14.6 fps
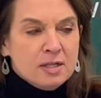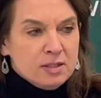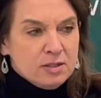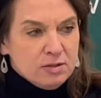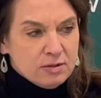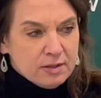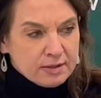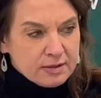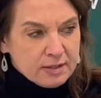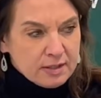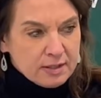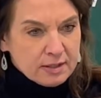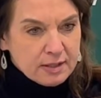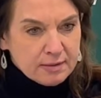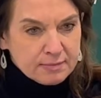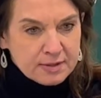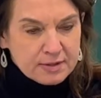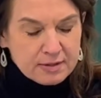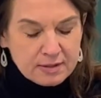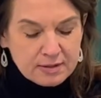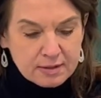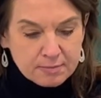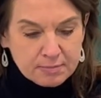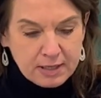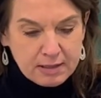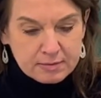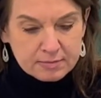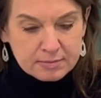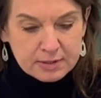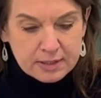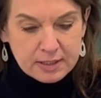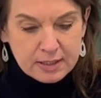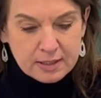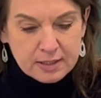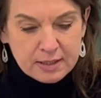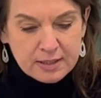I think the thing that probably